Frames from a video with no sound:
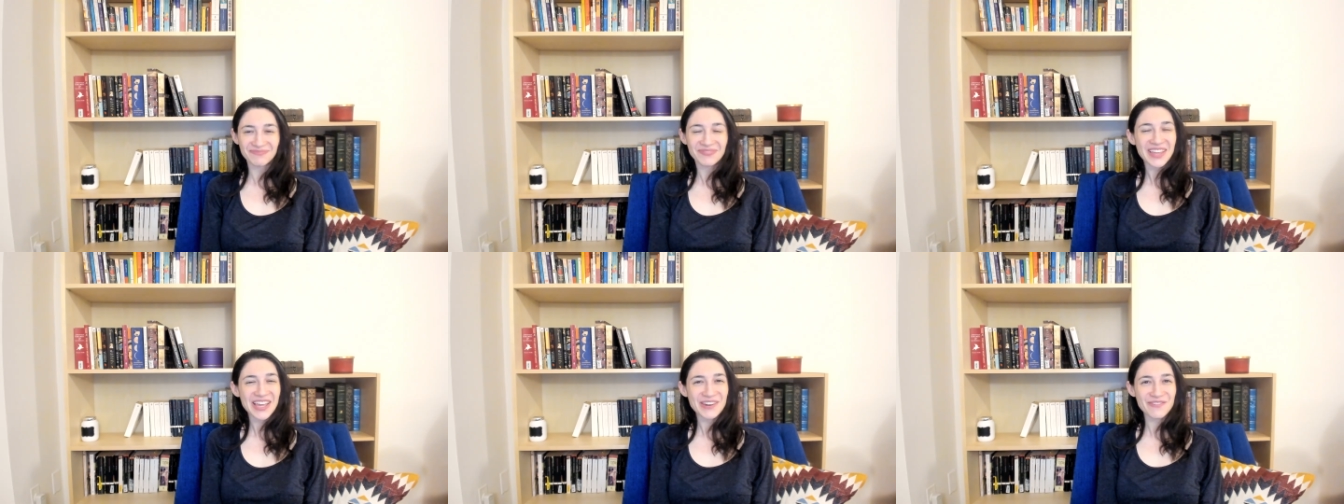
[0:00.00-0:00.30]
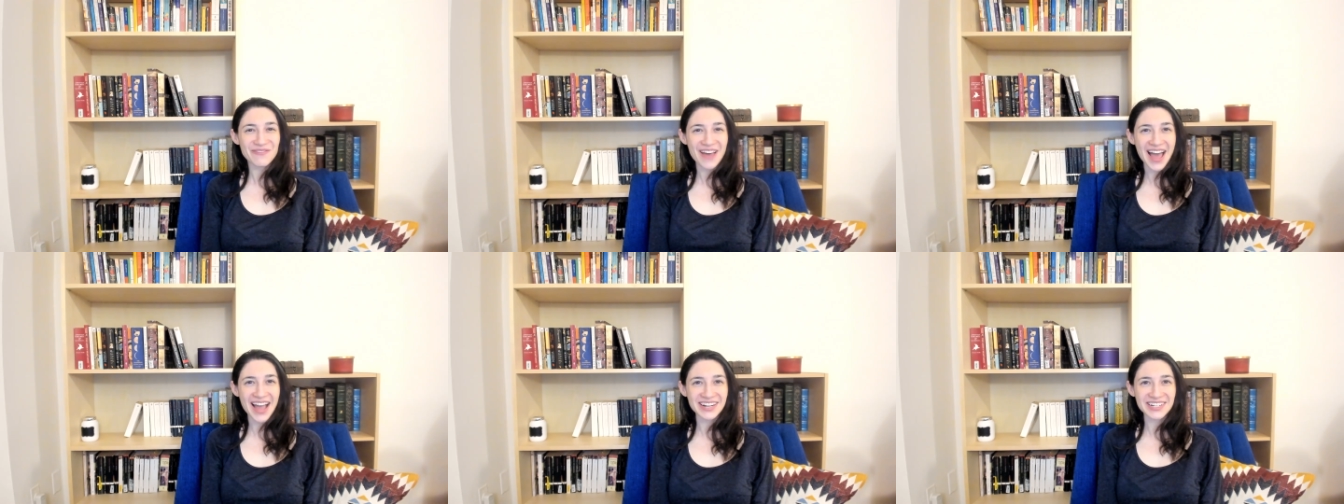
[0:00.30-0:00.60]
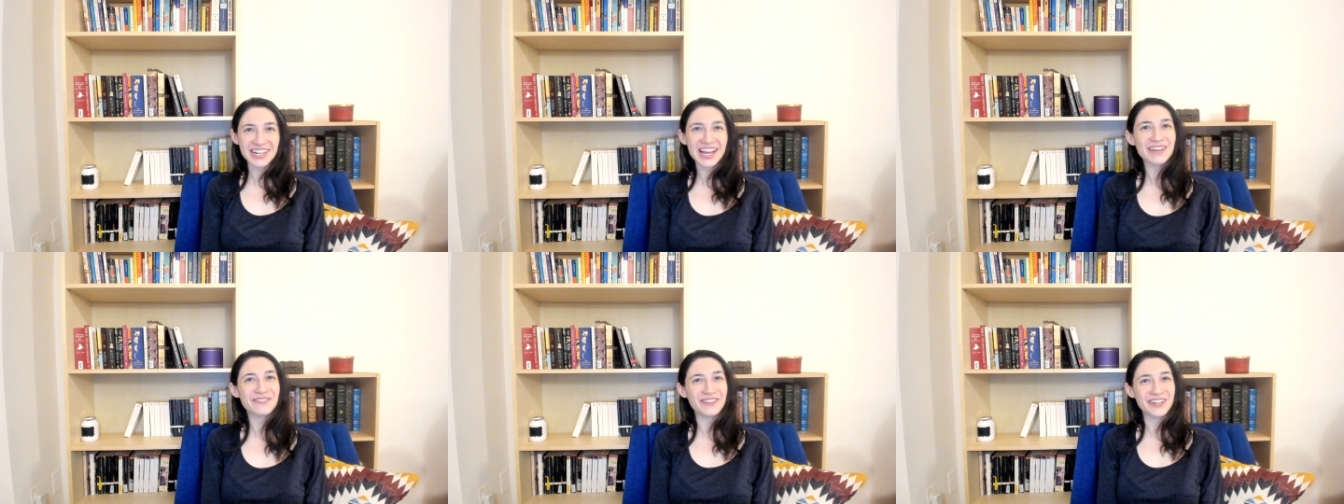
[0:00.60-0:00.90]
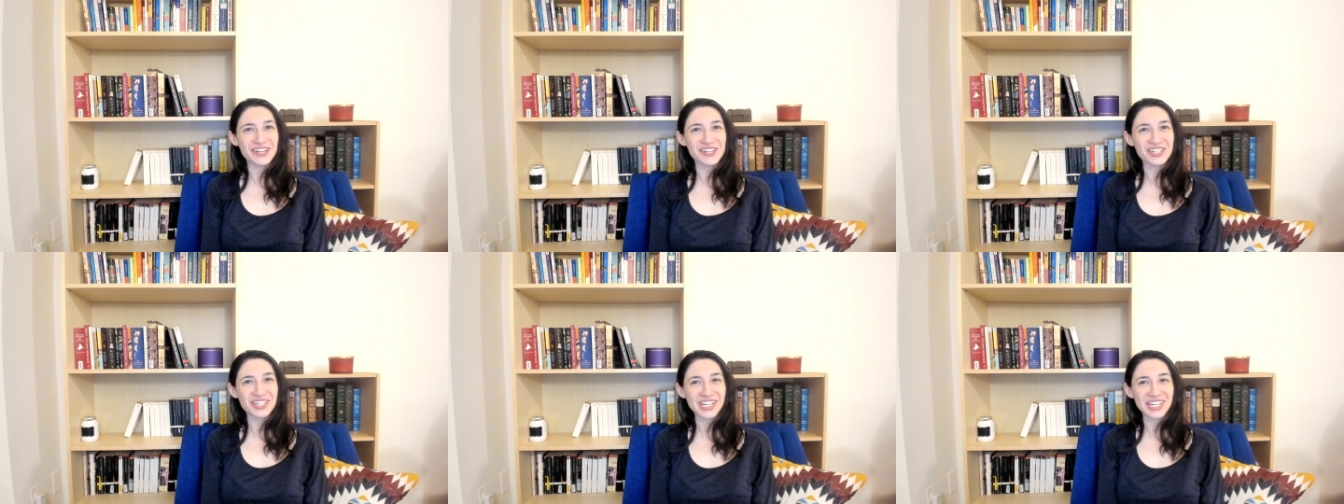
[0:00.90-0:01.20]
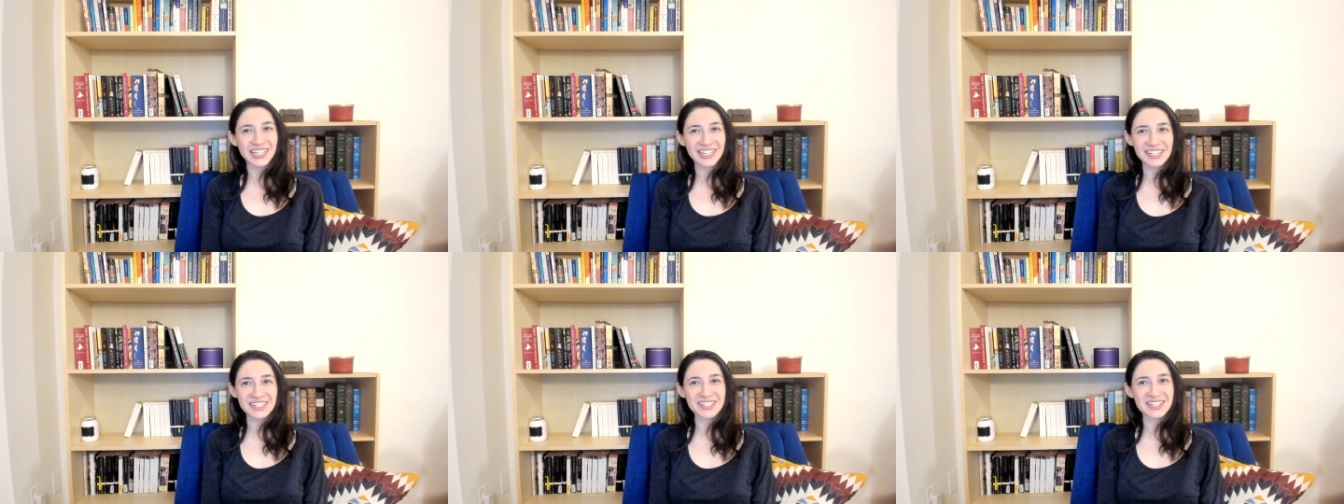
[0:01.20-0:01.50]
In fact, I finished
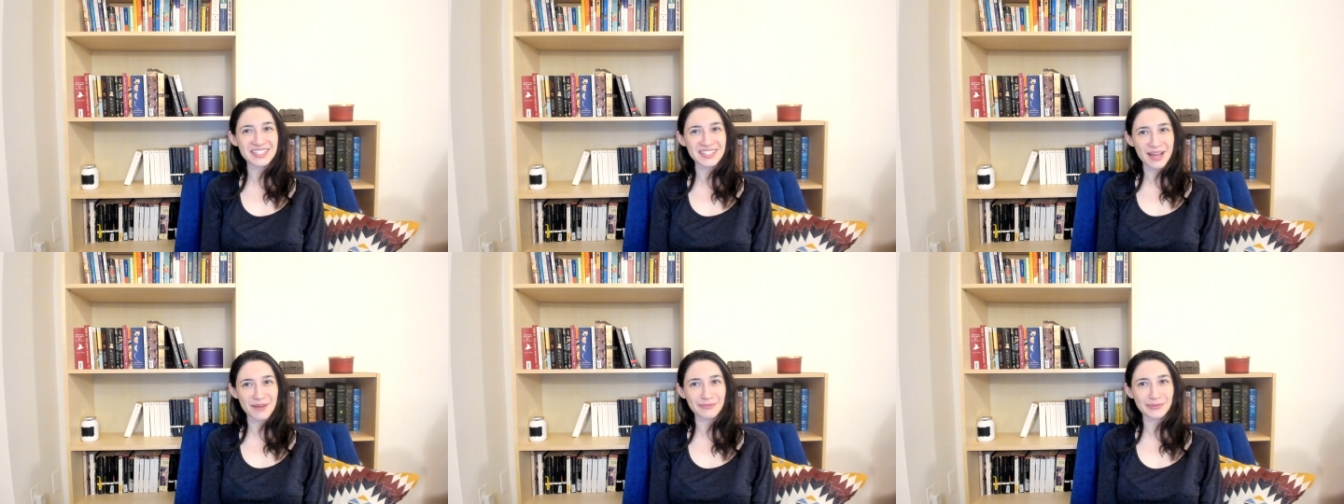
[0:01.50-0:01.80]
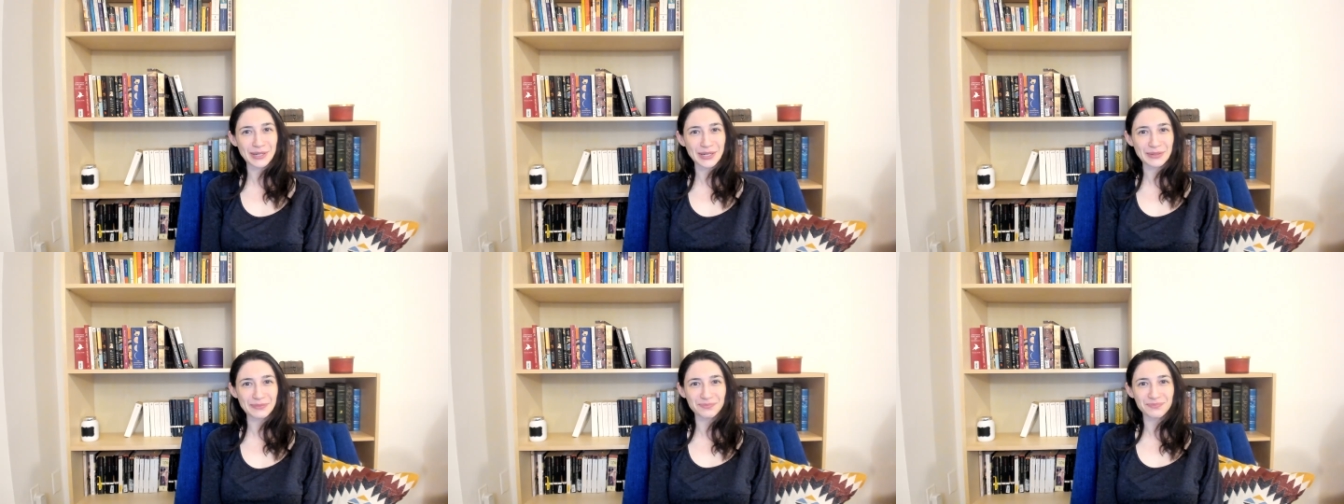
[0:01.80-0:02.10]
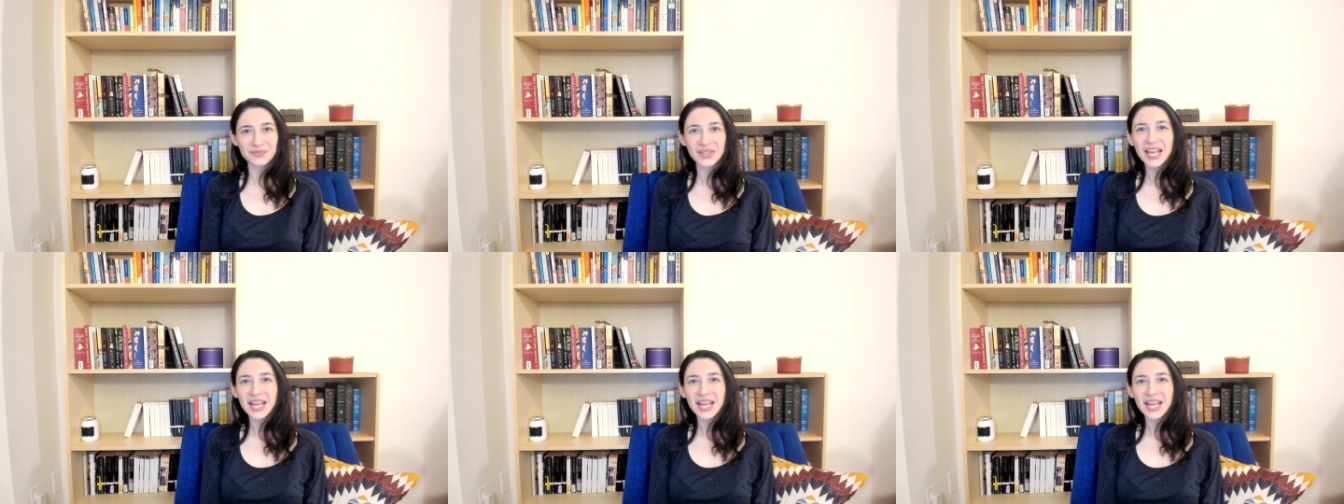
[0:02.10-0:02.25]
it in December.